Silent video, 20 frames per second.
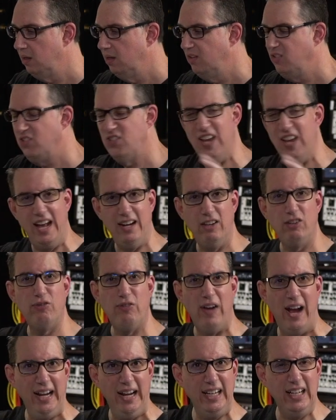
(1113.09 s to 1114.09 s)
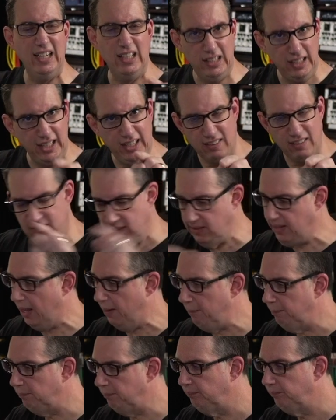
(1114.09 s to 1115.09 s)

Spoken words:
satisfying click to them.